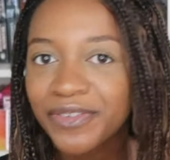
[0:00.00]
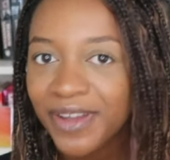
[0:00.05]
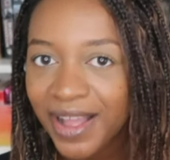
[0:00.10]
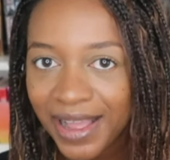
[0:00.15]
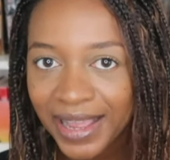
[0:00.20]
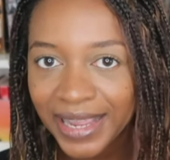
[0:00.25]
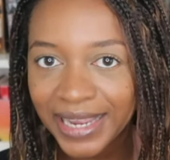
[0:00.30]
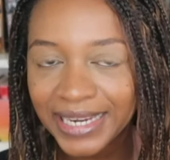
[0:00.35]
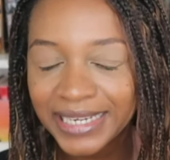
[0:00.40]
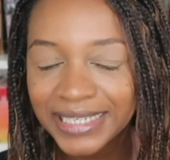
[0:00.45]

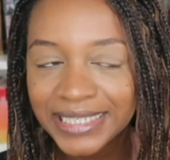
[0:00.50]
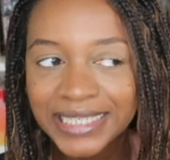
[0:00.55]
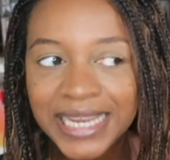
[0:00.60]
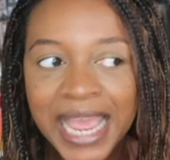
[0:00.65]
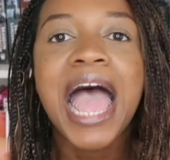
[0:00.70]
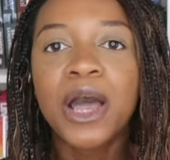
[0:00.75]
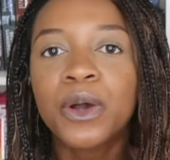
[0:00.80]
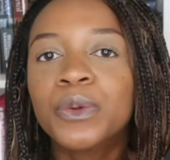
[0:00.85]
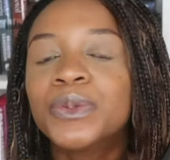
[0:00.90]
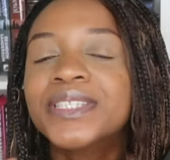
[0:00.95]
find
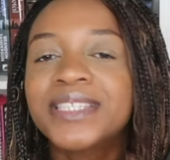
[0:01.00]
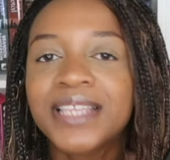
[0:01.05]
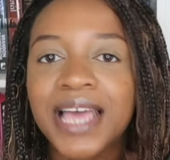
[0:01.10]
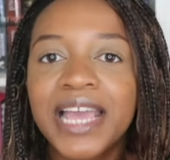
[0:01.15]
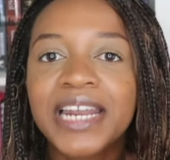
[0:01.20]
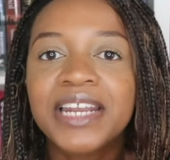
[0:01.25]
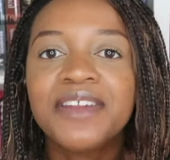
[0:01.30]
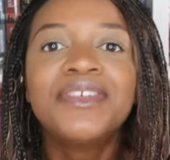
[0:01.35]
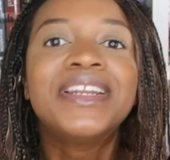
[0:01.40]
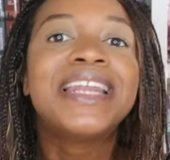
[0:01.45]

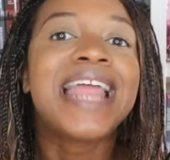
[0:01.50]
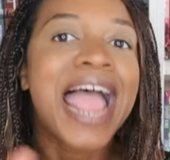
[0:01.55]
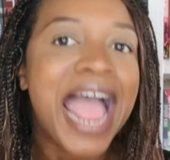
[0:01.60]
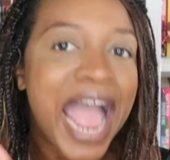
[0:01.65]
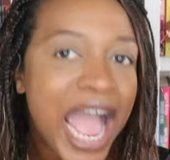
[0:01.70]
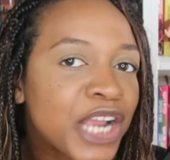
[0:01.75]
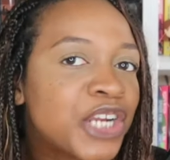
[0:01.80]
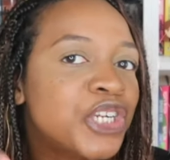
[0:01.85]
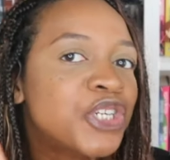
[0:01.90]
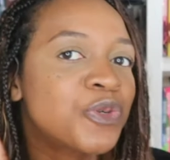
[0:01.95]
outside of an
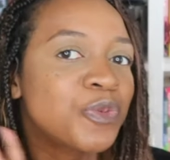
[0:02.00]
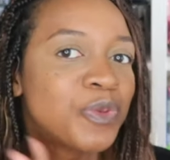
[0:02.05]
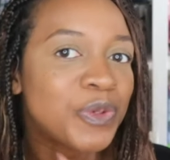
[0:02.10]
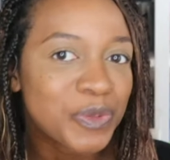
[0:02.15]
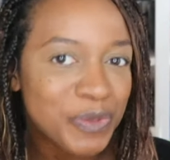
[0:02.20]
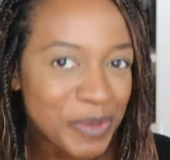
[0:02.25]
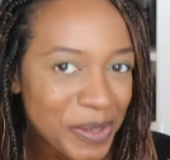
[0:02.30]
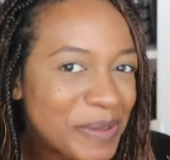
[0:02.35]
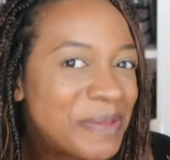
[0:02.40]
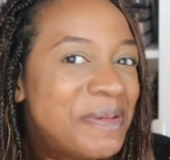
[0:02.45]
actual
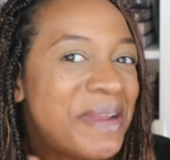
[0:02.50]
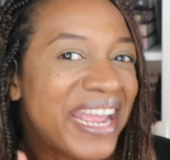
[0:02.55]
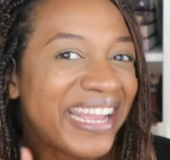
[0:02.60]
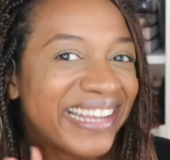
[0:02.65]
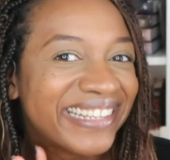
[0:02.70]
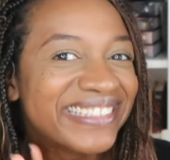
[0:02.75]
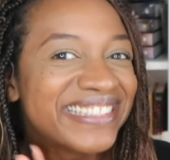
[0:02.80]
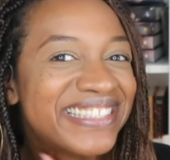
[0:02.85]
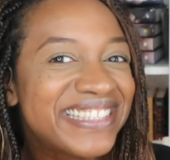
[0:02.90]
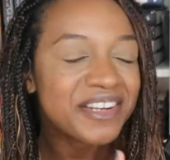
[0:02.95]

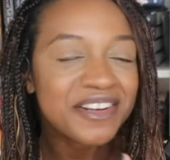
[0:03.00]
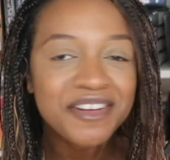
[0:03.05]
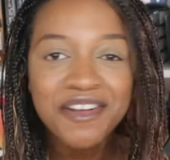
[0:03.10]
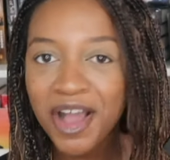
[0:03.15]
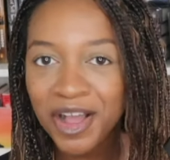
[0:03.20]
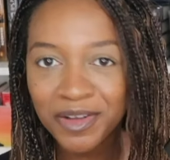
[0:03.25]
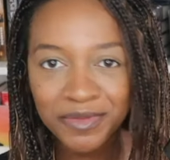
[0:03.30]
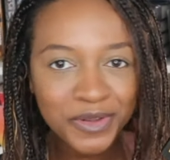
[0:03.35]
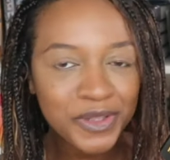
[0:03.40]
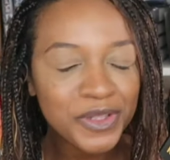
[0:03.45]
romance
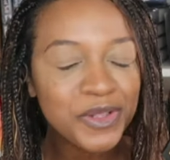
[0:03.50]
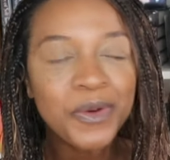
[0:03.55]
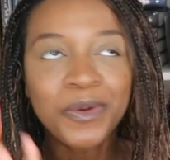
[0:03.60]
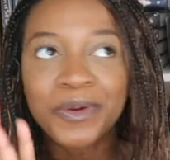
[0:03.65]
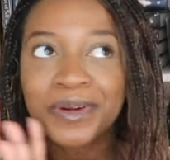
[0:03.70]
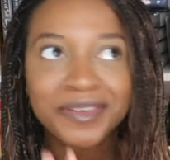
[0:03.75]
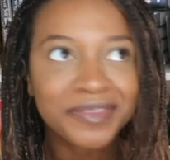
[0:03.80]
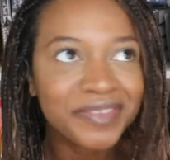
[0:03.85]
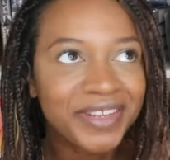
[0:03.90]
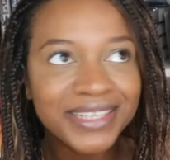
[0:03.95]
novel
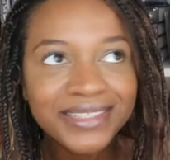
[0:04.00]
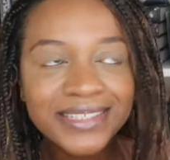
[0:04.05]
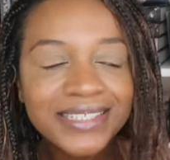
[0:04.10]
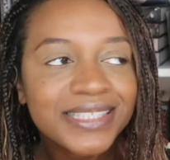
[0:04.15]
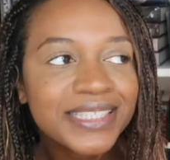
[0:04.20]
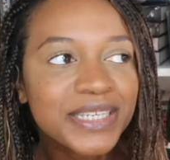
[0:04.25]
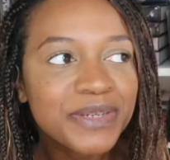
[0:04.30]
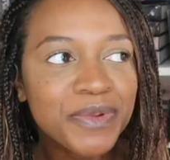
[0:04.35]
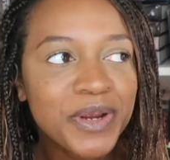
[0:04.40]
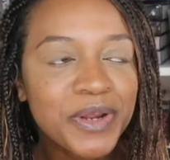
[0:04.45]
or a
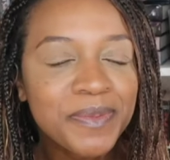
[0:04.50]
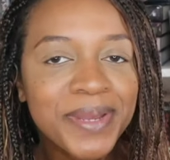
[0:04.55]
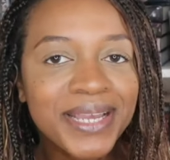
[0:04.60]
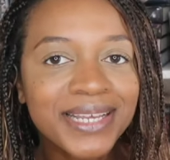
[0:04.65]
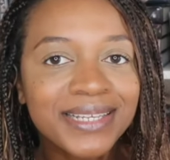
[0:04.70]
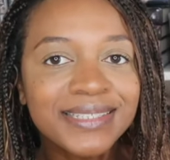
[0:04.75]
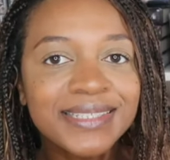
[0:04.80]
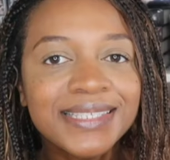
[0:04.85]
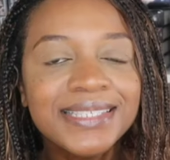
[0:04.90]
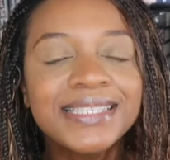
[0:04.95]
fantasy
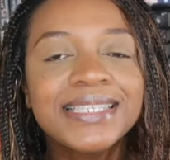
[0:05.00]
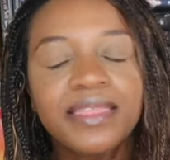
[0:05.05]
romance.